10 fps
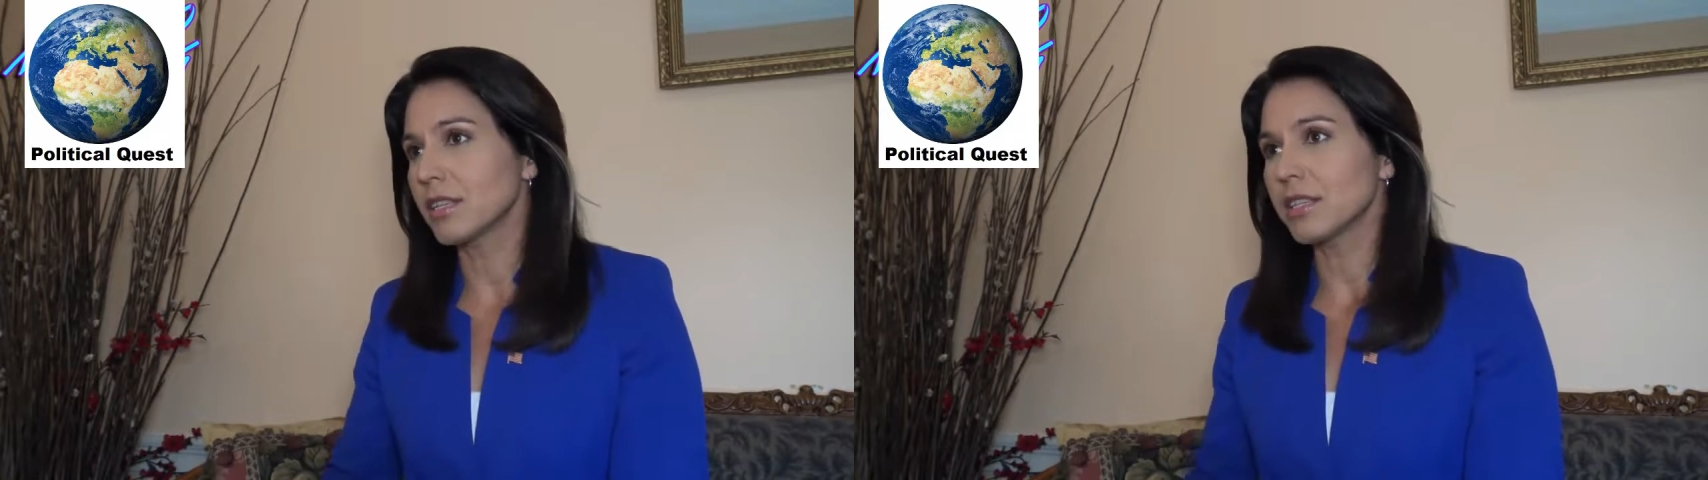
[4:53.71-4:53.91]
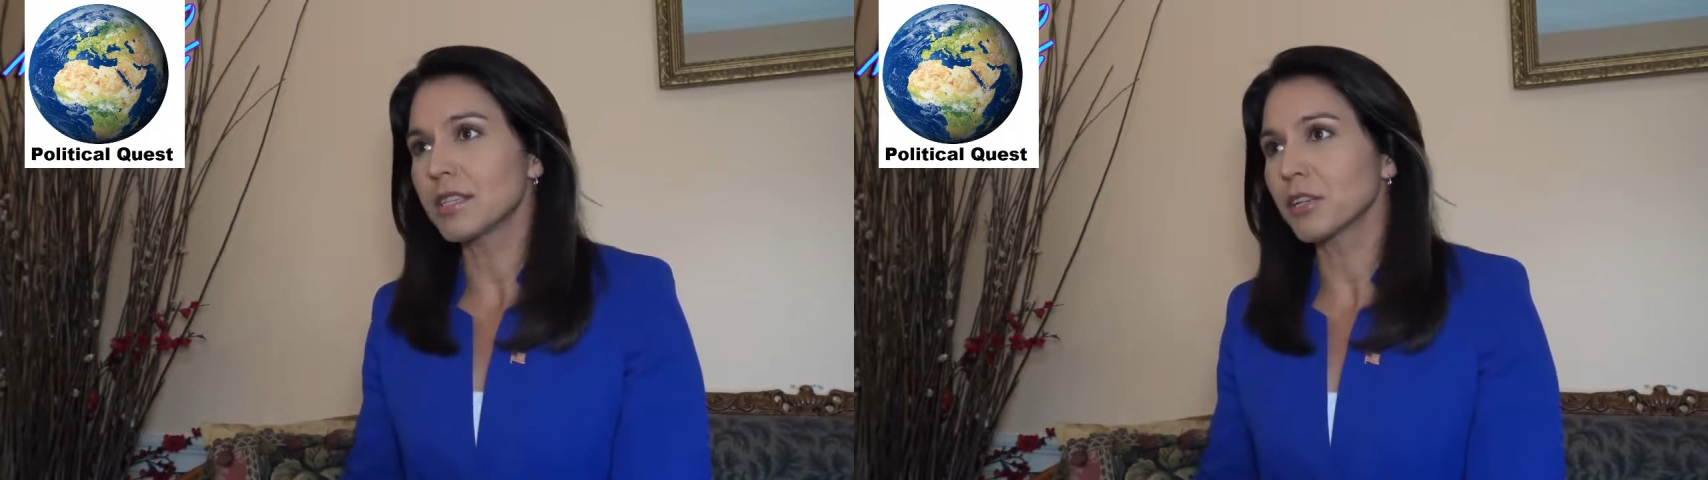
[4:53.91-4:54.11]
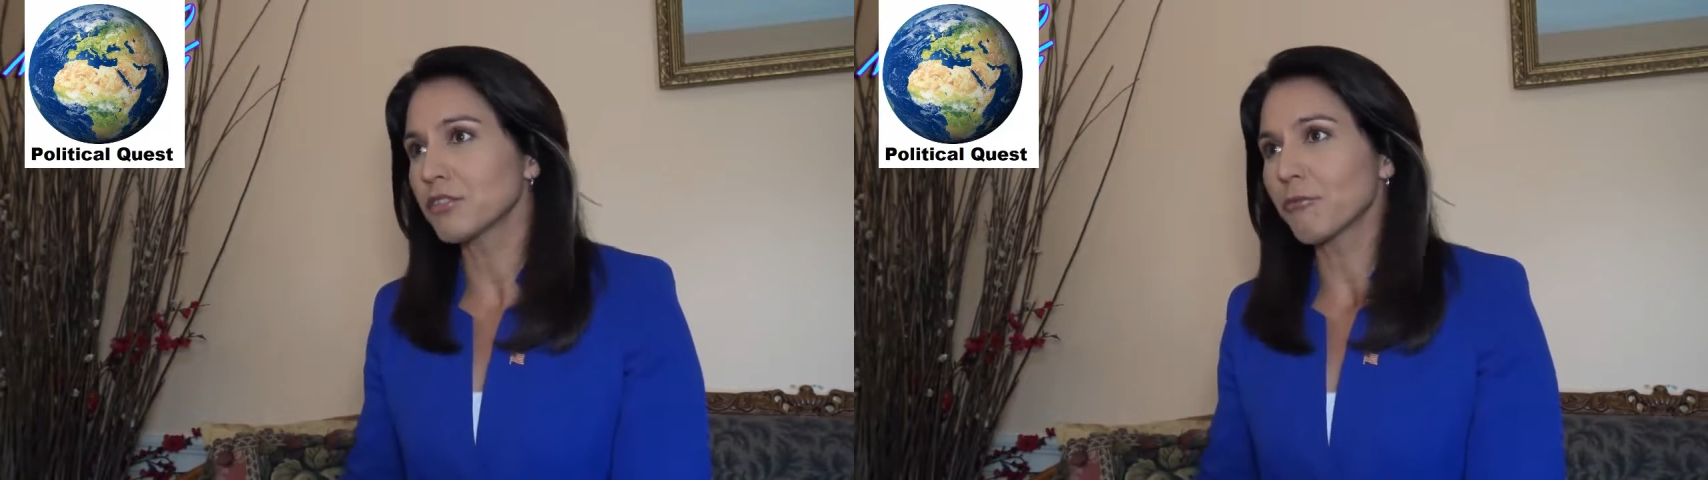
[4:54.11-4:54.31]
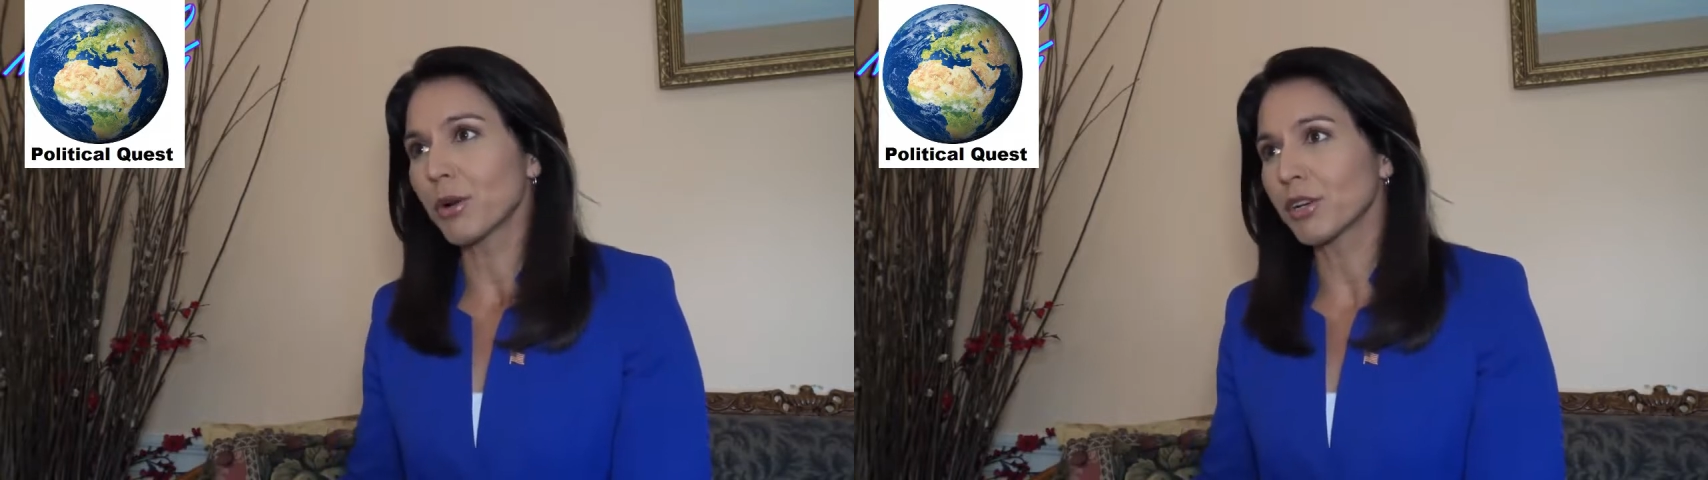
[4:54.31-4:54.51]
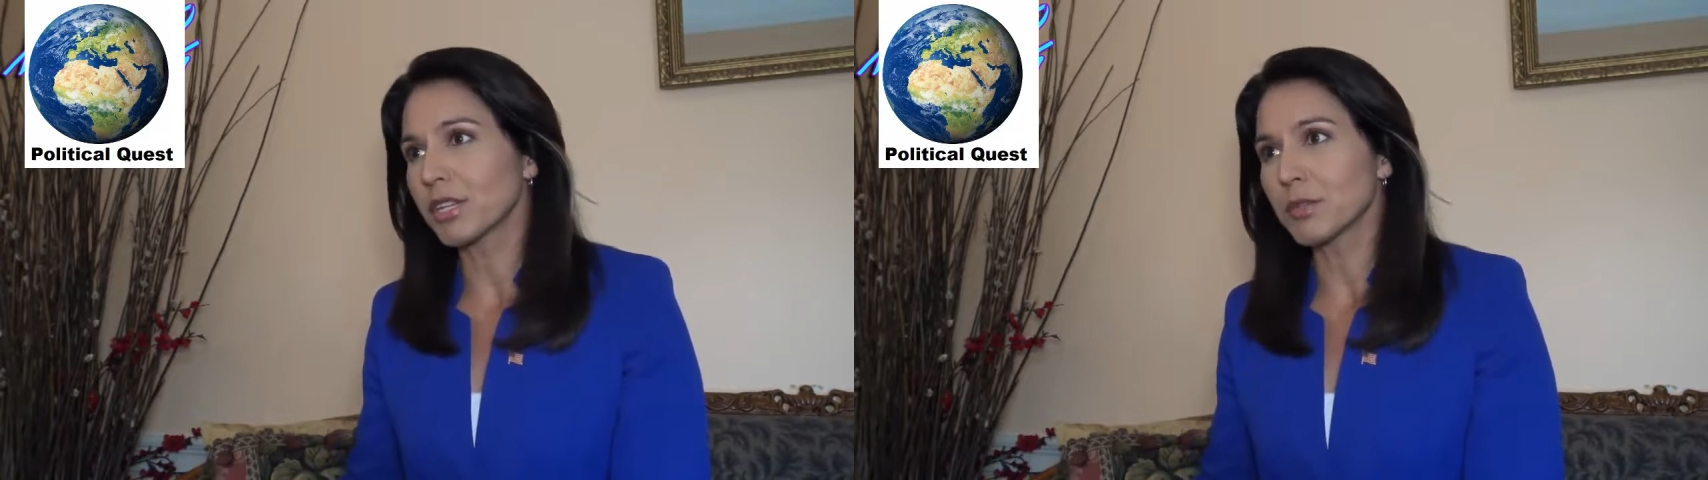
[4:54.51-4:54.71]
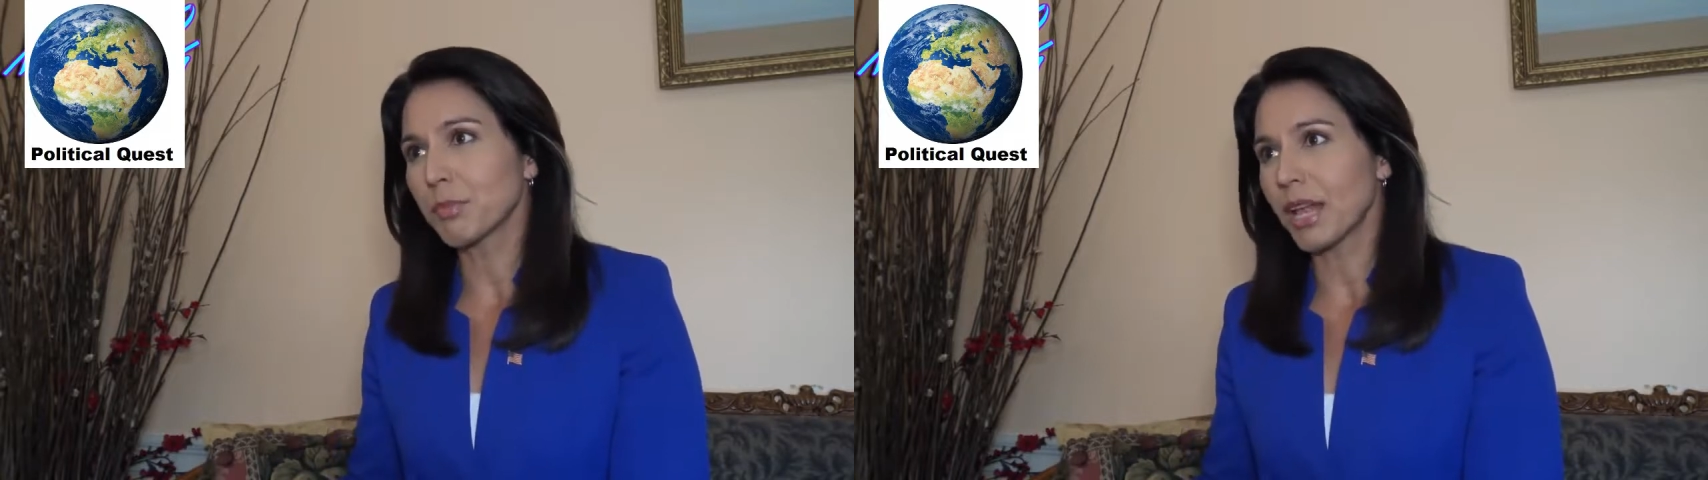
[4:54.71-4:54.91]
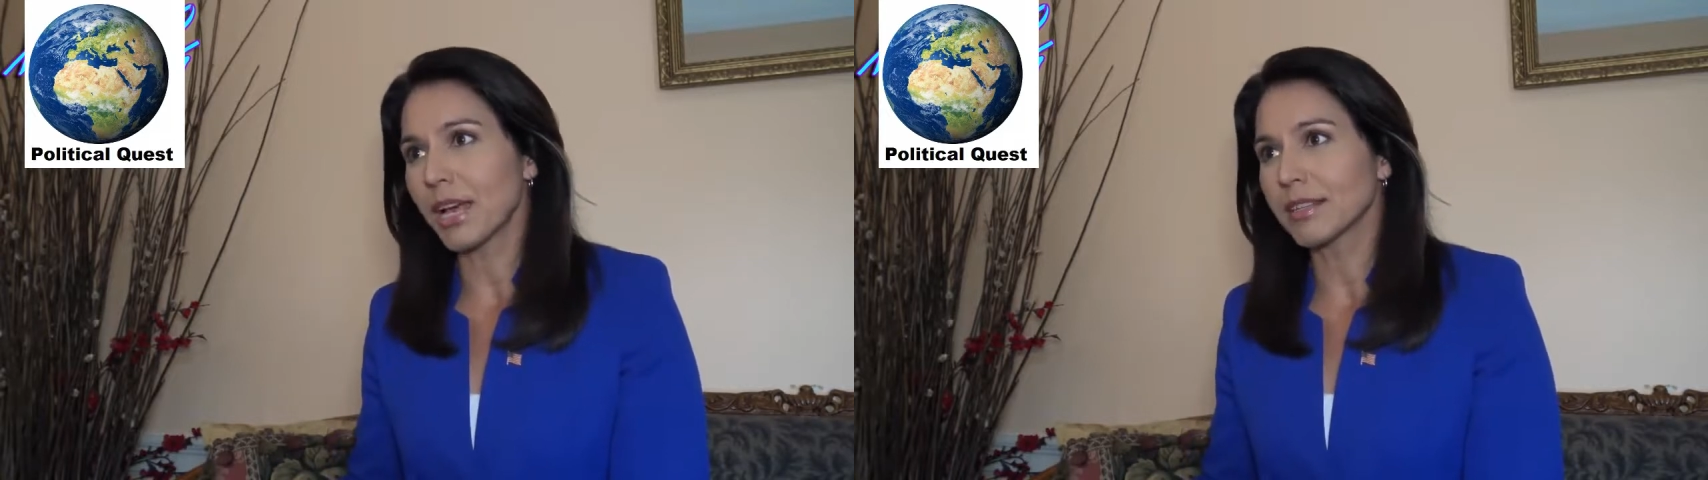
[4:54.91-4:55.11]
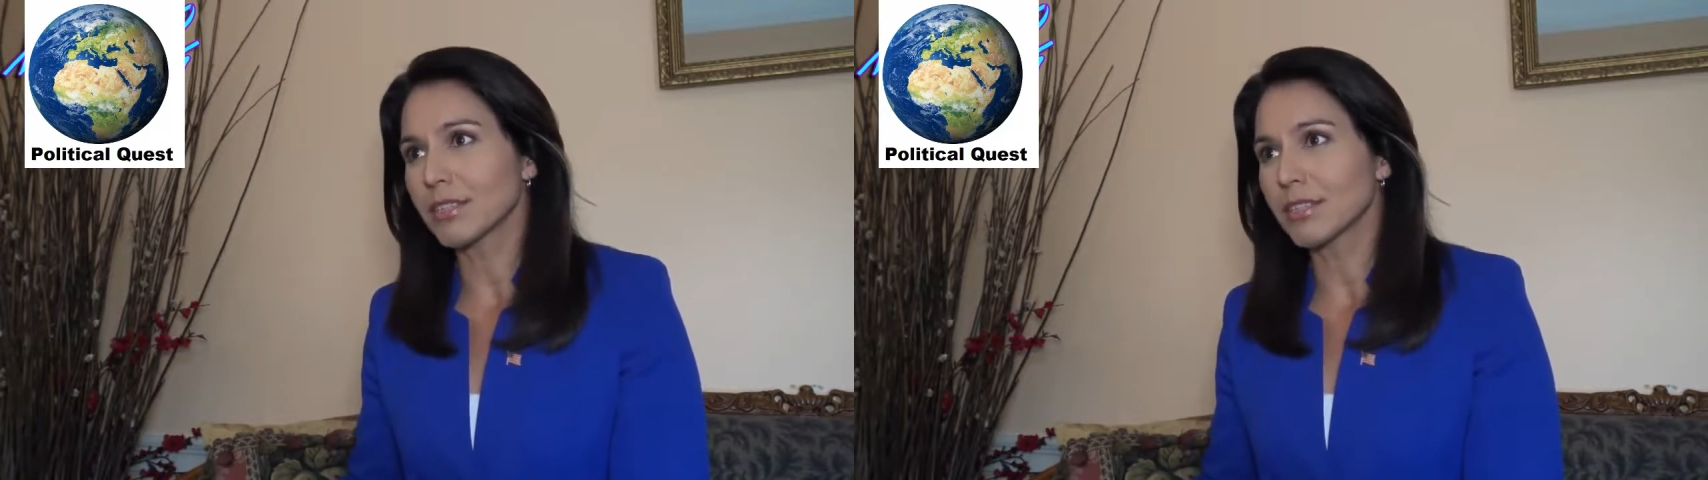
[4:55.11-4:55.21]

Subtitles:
details of Bernie's plan,